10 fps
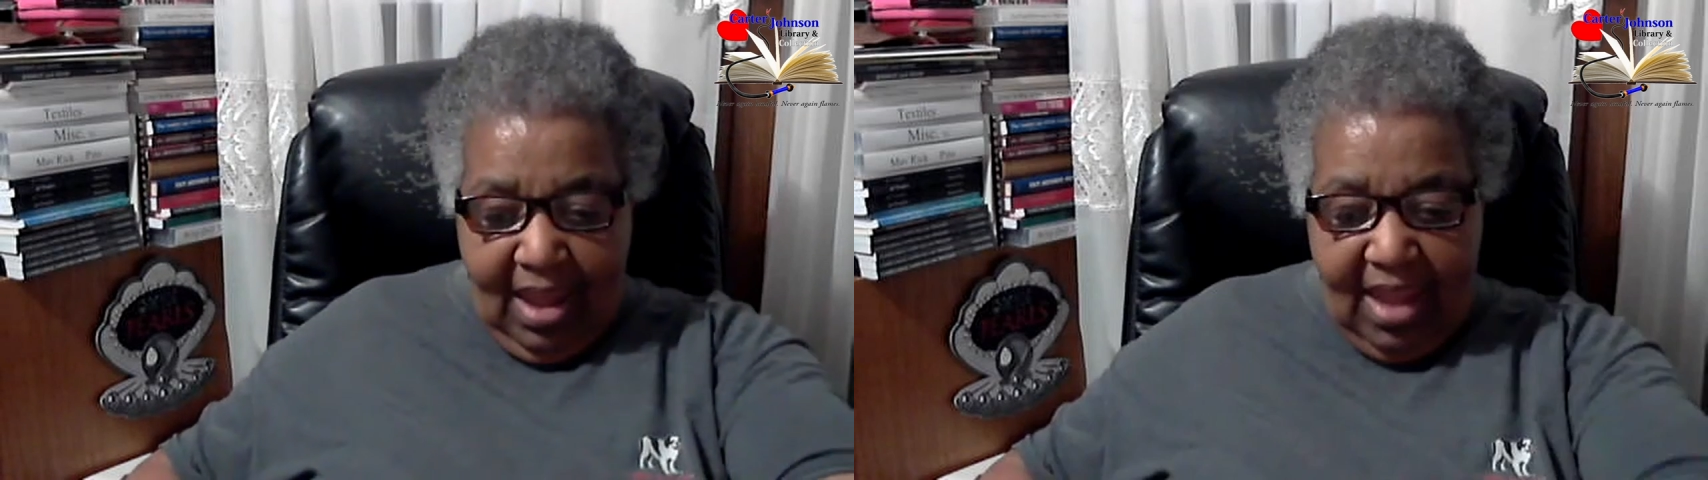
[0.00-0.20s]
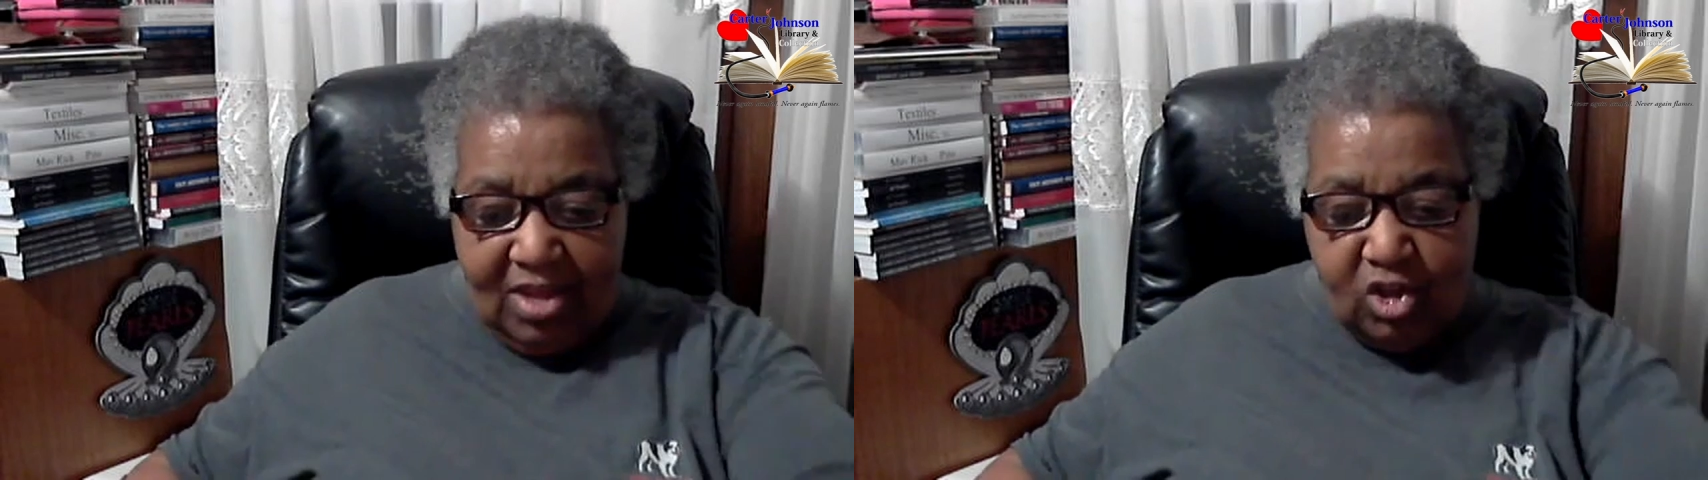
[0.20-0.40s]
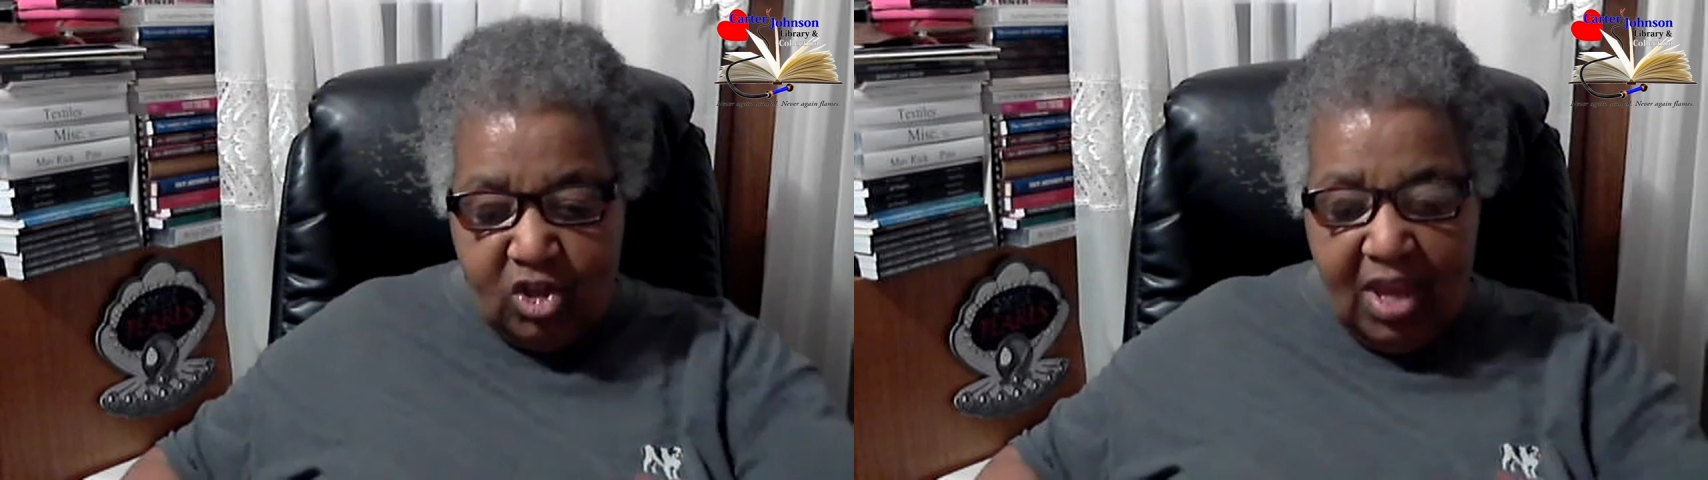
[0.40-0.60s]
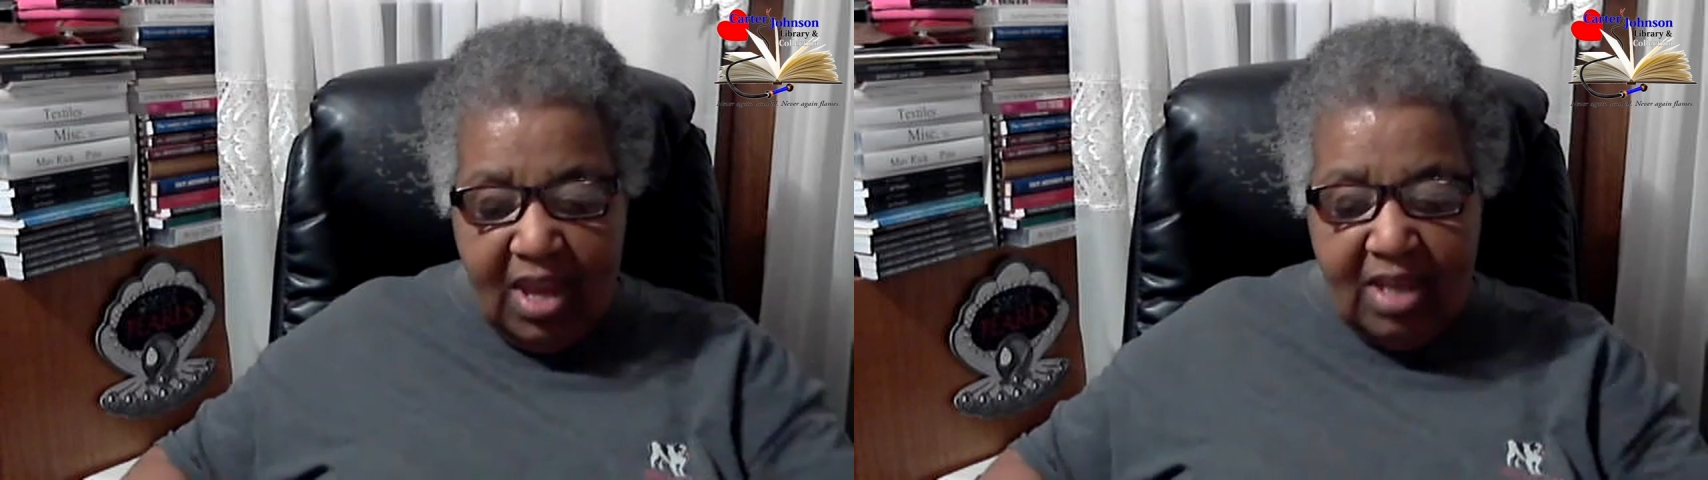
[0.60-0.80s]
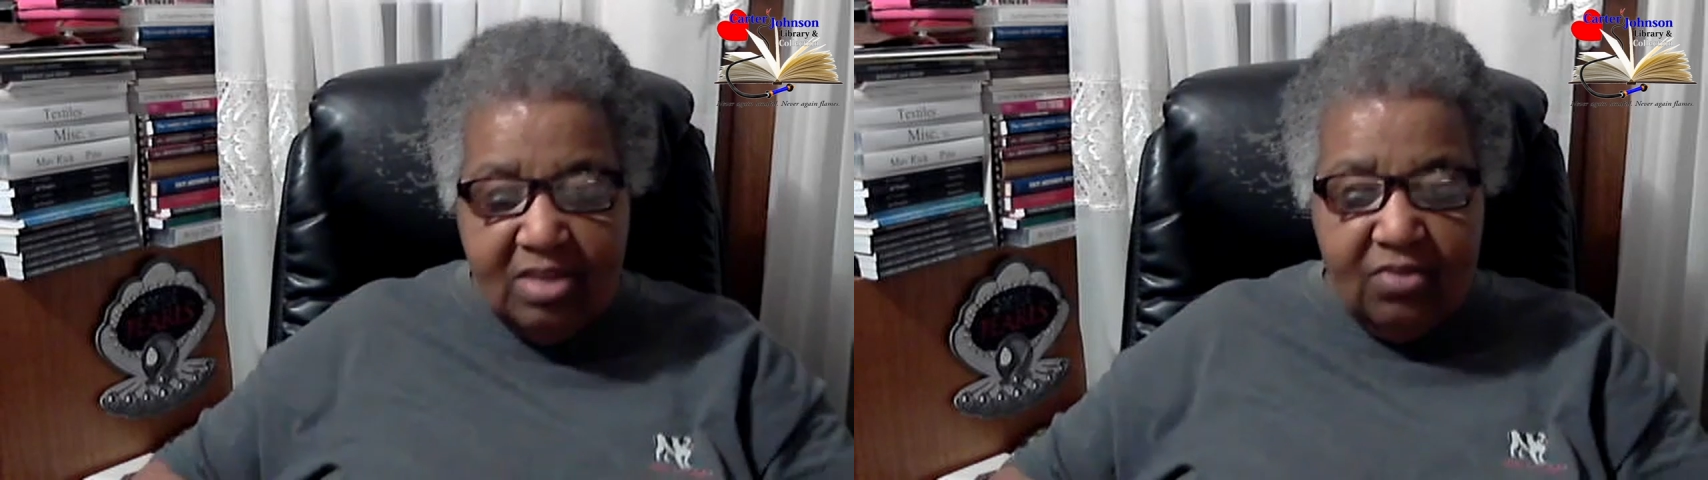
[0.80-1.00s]
and
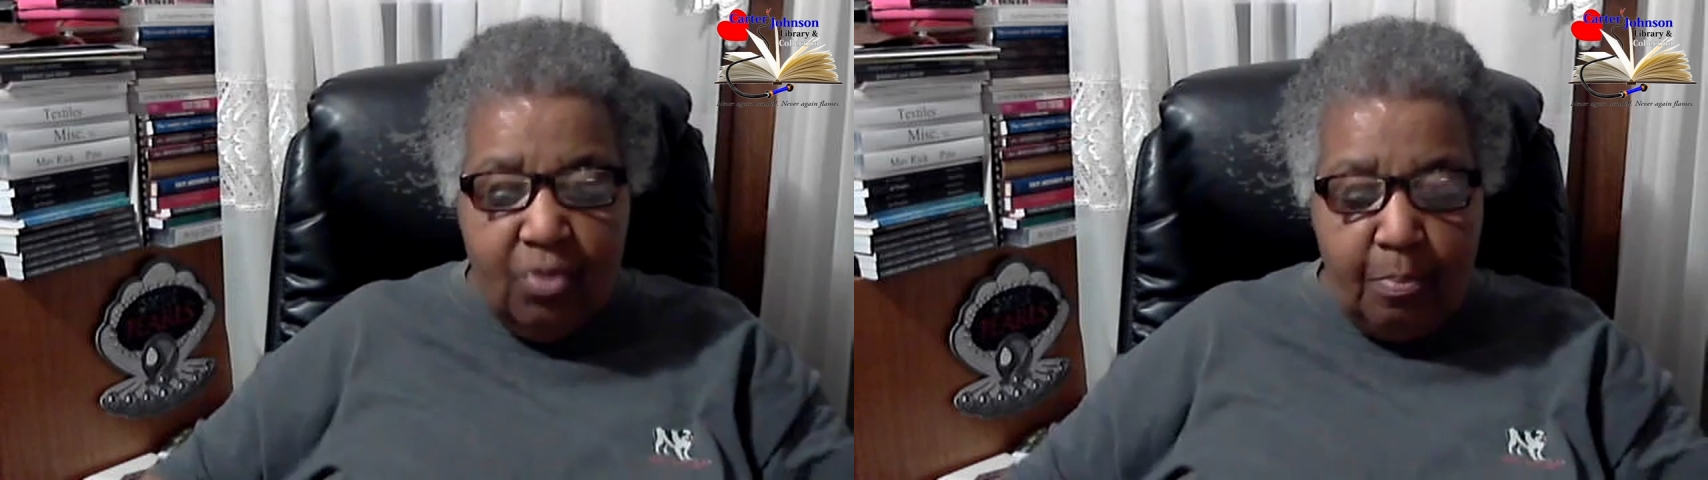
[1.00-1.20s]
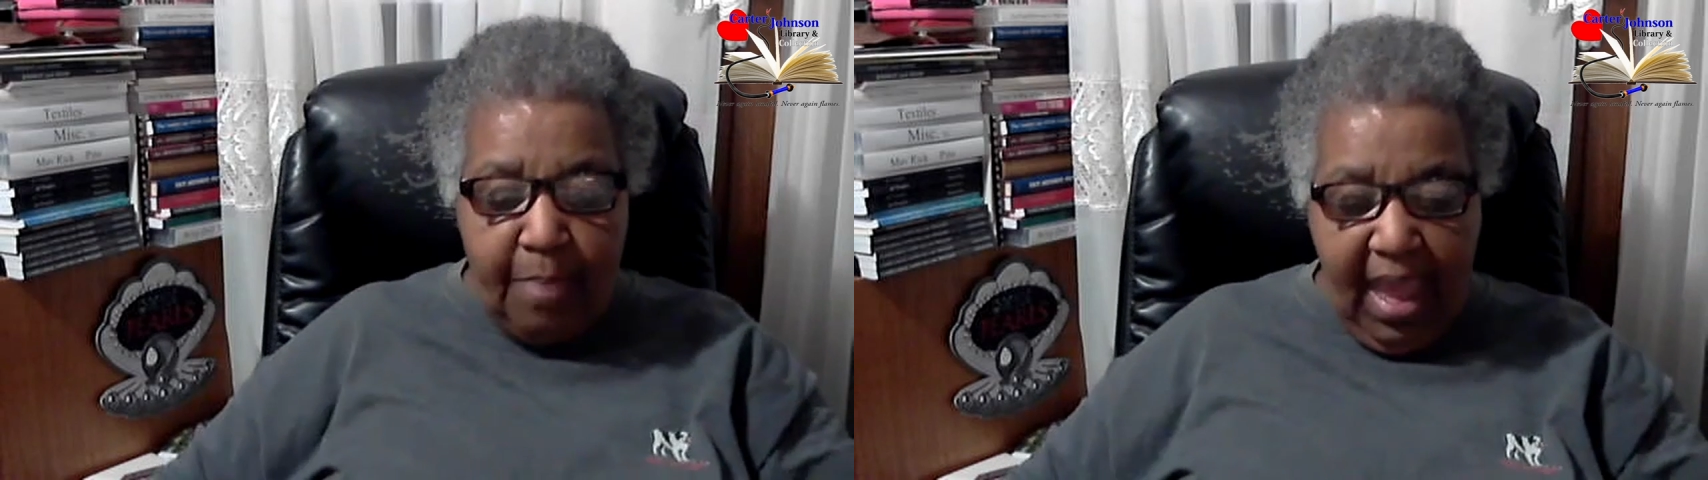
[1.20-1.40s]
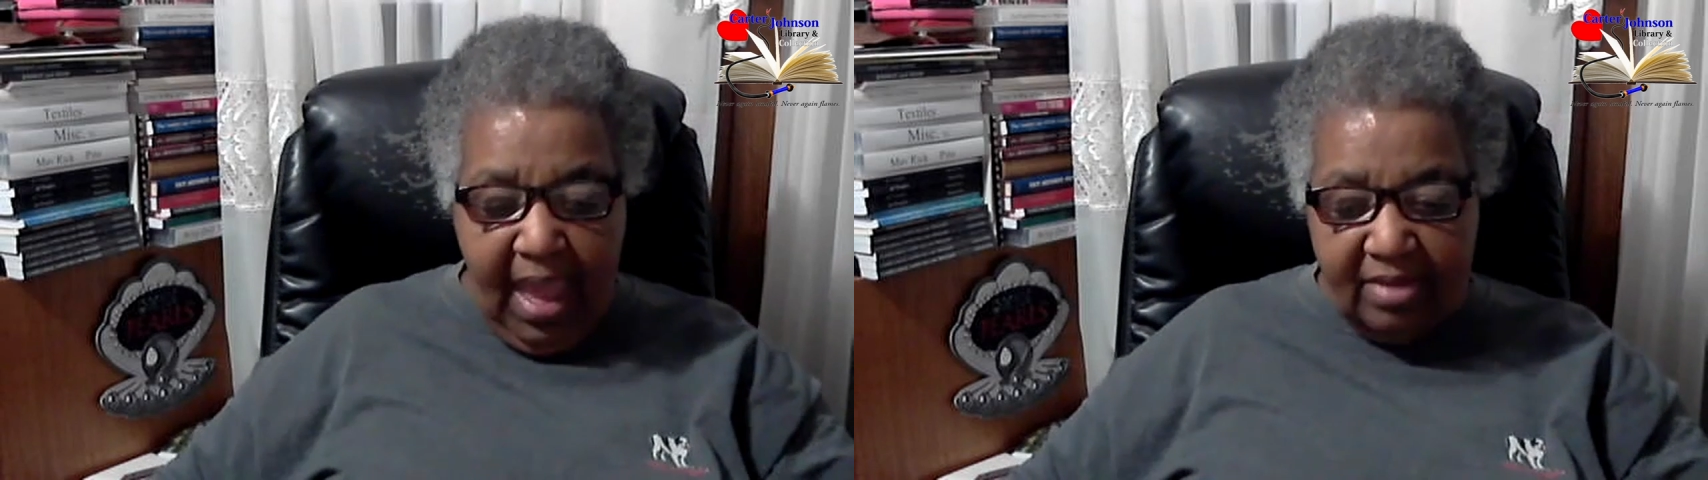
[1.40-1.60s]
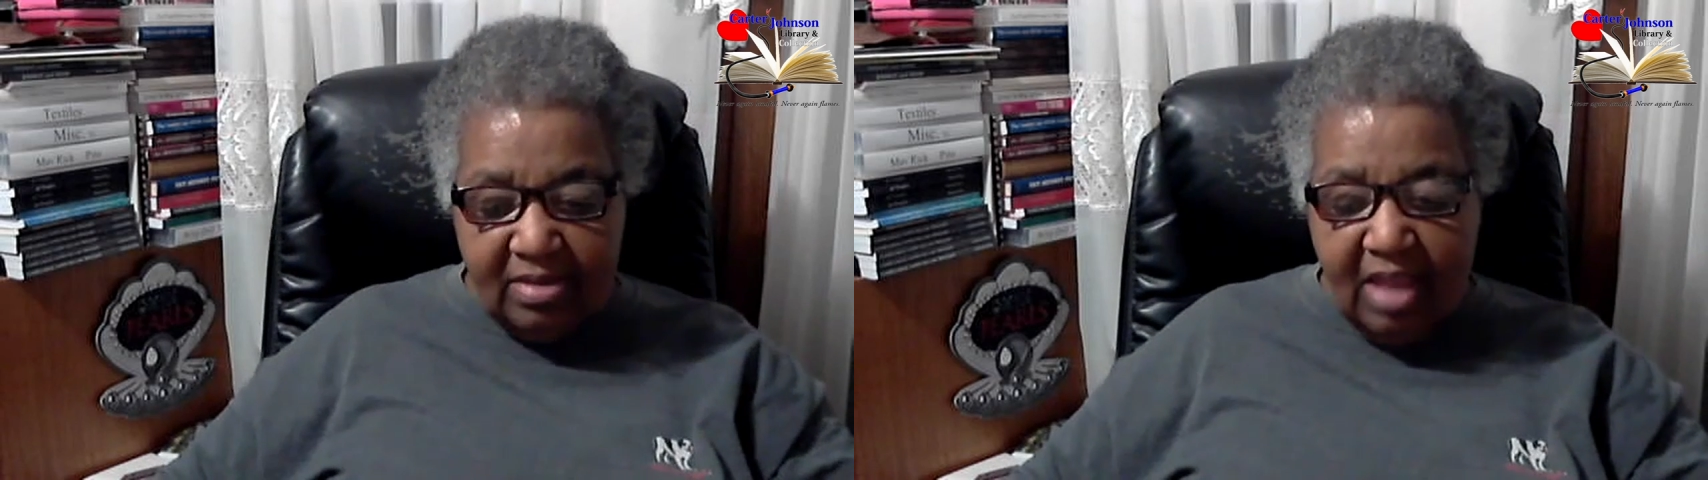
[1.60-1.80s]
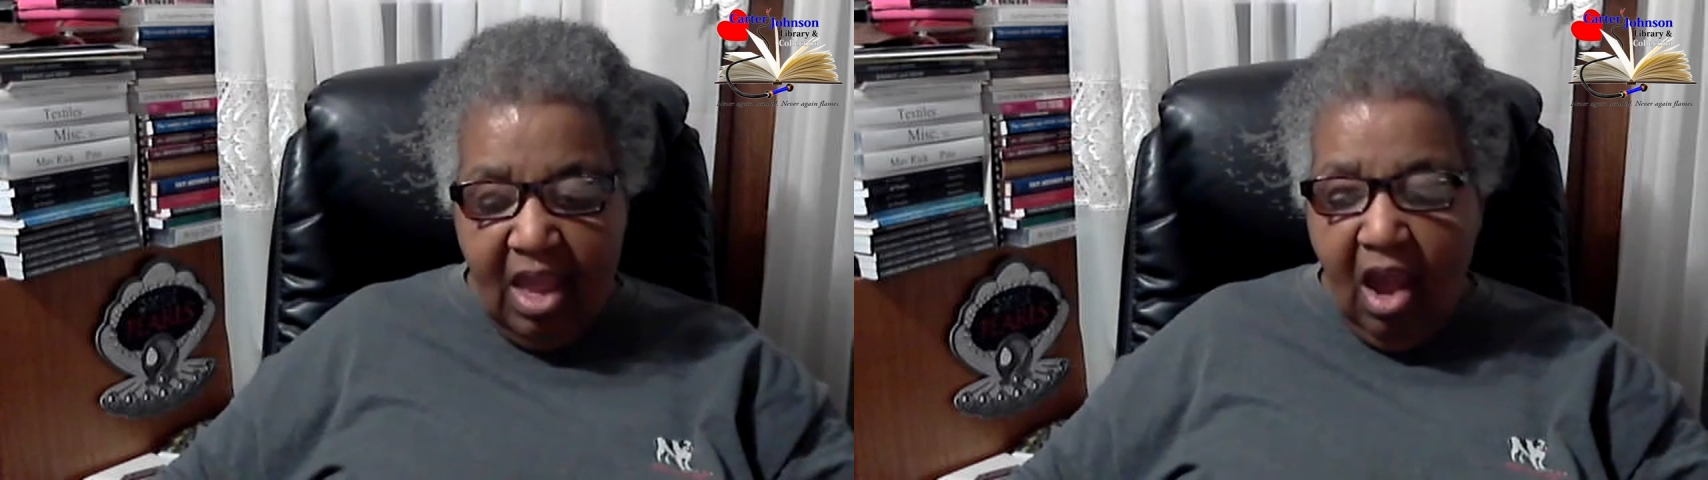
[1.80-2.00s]
shades of the
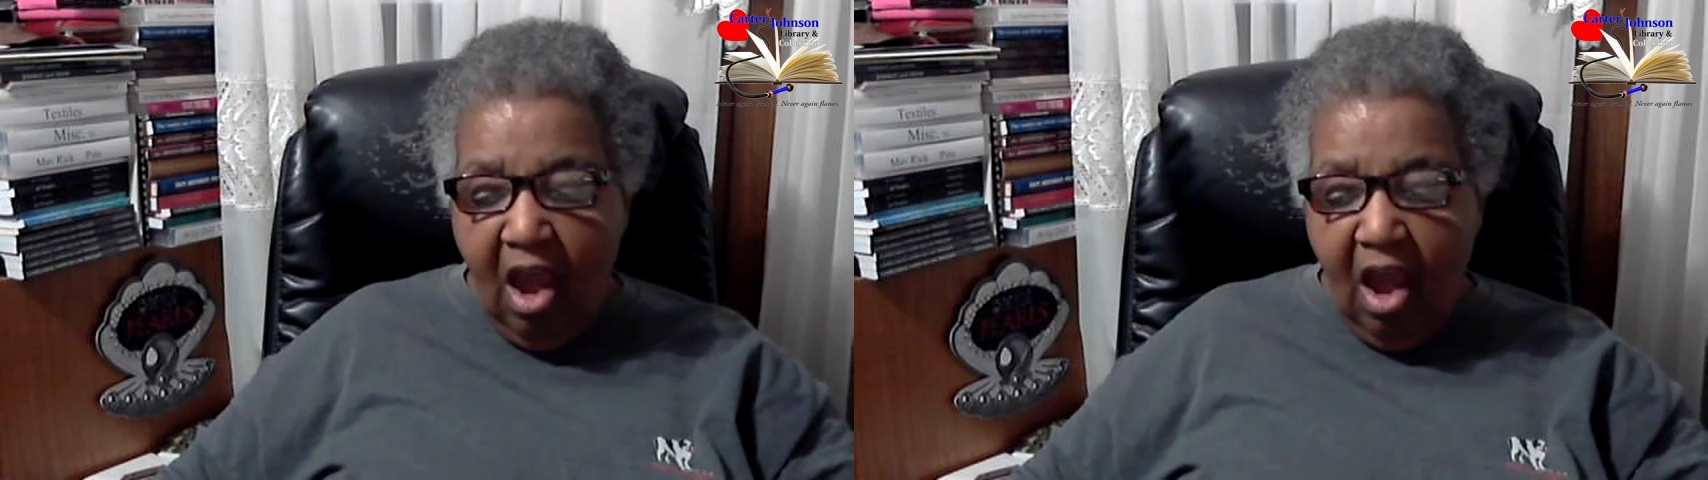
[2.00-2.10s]
past